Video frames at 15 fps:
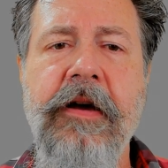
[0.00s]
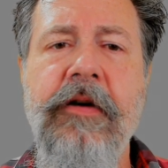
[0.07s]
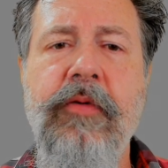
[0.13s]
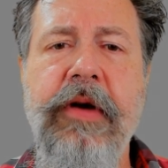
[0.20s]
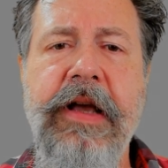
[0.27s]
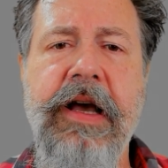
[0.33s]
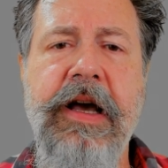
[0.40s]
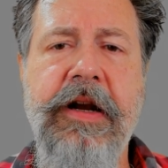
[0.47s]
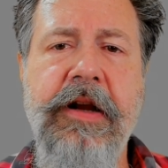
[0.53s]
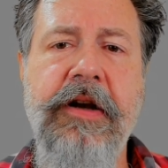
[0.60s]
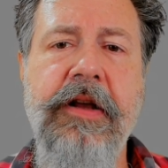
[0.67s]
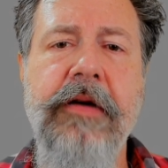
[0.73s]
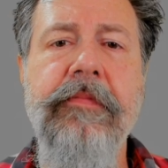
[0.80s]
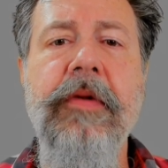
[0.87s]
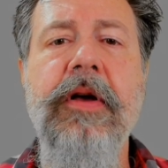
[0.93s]
We
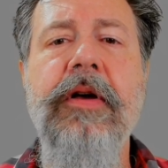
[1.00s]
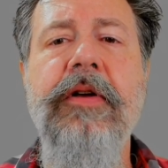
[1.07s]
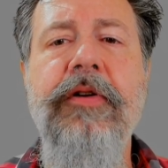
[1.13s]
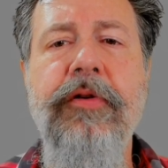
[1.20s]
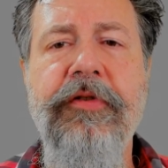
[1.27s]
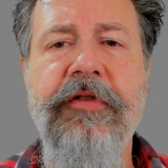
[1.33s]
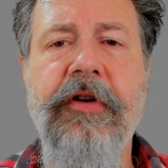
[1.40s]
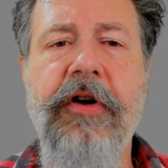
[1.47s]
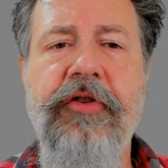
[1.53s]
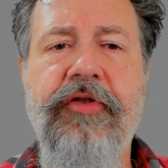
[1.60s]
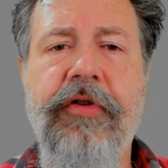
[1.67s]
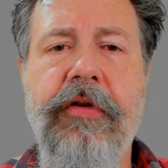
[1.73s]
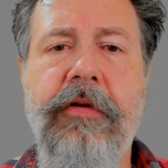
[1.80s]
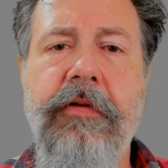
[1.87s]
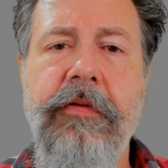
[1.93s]
added user
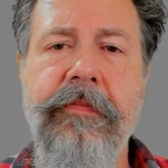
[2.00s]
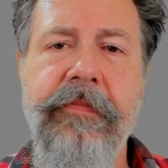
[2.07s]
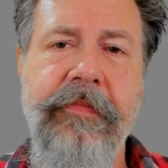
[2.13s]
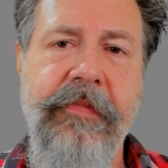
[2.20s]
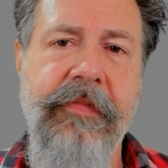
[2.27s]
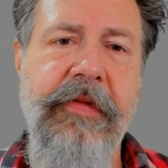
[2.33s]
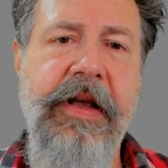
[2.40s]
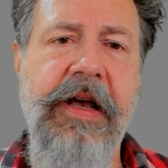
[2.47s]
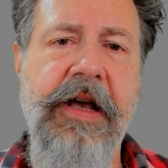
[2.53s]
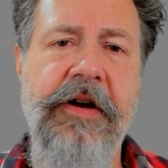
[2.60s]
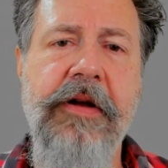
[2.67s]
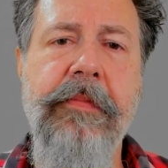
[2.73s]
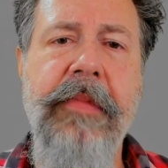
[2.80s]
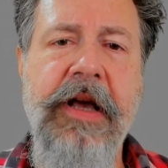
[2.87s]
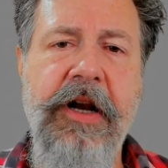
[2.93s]
control
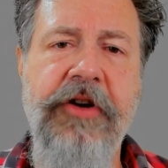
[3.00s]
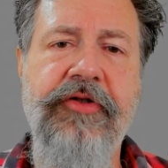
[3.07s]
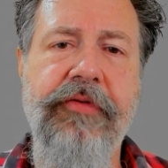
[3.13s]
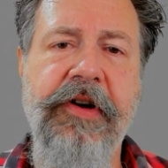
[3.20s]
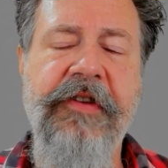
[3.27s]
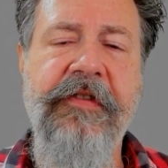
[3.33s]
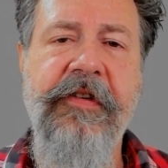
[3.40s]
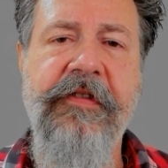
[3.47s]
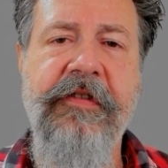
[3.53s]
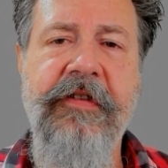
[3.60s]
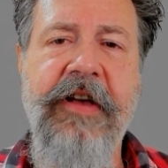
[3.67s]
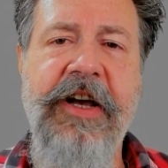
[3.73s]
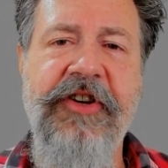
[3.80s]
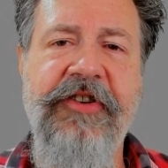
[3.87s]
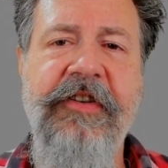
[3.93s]
and manage
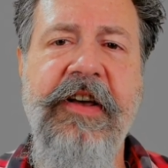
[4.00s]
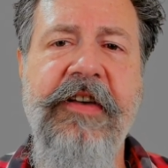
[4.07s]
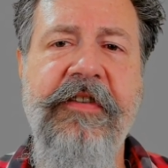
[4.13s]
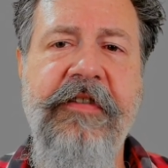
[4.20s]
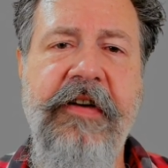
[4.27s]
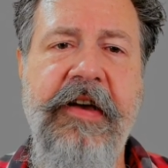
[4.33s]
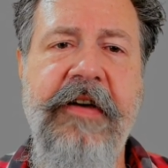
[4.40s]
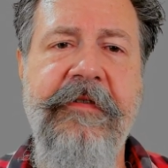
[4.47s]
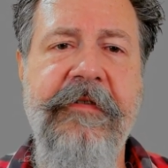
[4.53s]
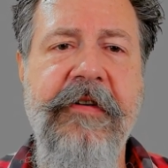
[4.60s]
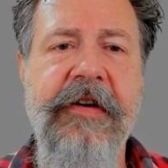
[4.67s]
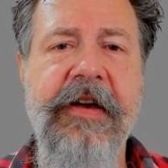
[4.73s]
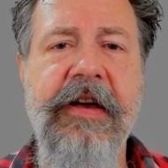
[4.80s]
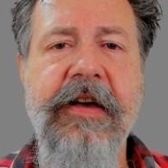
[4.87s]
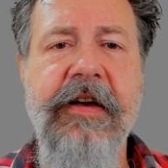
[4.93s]
risks/stay safe,
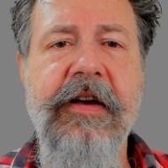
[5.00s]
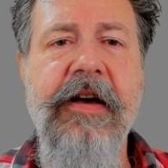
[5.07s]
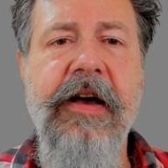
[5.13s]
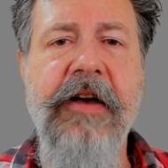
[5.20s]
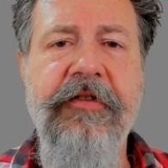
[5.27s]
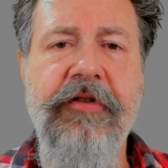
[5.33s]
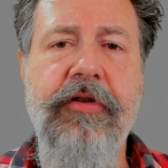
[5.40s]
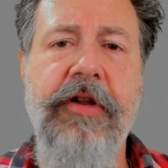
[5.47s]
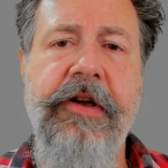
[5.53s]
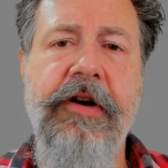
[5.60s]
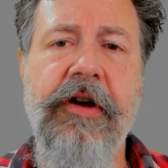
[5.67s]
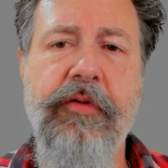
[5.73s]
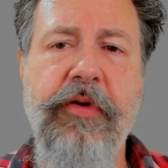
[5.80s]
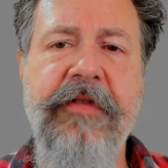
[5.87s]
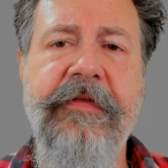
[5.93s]
as early
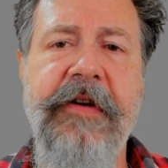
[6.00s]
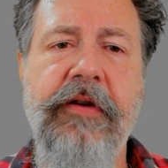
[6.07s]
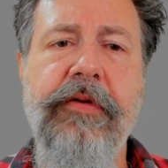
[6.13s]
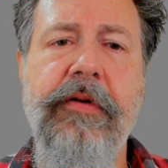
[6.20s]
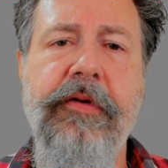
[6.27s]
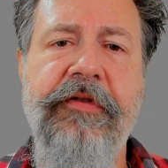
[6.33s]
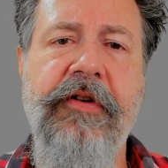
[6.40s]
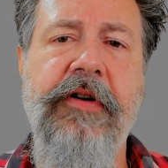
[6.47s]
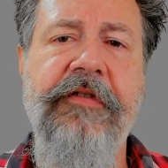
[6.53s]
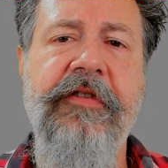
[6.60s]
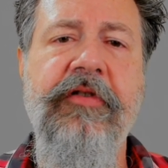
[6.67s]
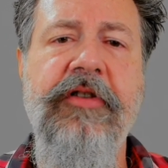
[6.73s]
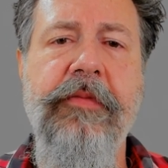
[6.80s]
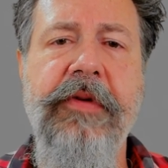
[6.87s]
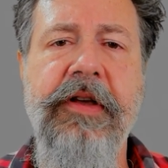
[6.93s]
on we found those
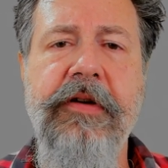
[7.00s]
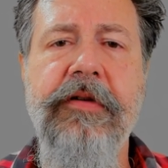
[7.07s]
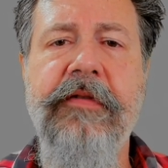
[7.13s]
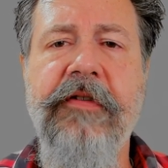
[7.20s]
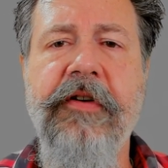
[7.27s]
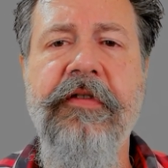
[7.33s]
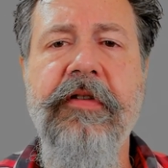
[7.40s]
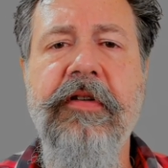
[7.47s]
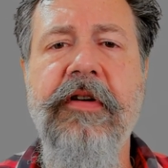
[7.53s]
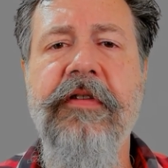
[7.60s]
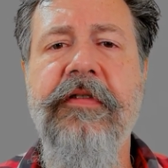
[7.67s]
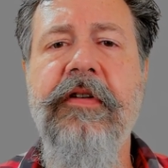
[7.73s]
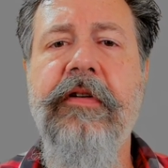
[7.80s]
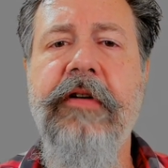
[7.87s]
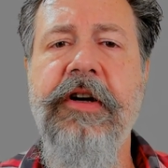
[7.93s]
also to be universal
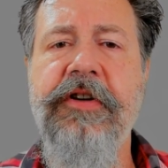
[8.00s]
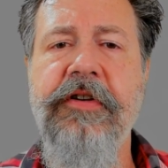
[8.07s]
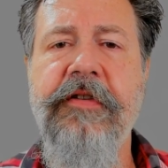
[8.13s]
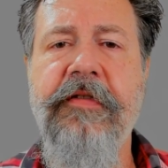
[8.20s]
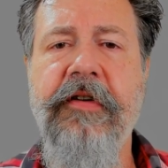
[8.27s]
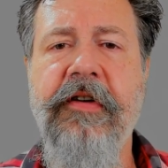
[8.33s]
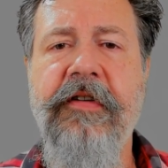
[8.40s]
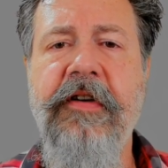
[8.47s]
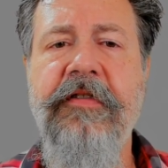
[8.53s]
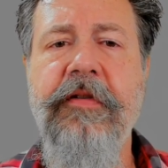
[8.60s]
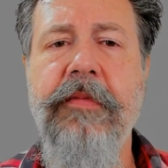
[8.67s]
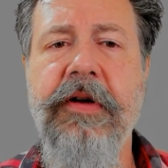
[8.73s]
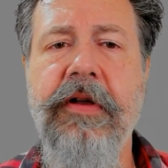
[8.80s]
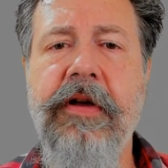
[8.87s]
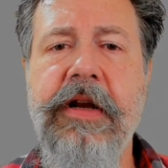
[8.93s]
considerations for
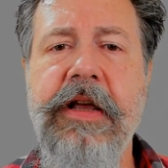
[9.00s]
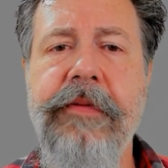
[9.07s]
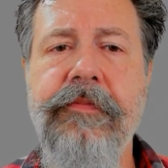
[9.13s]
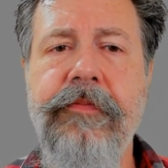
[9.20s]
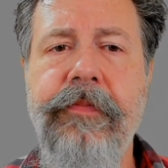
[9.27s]
accessibility.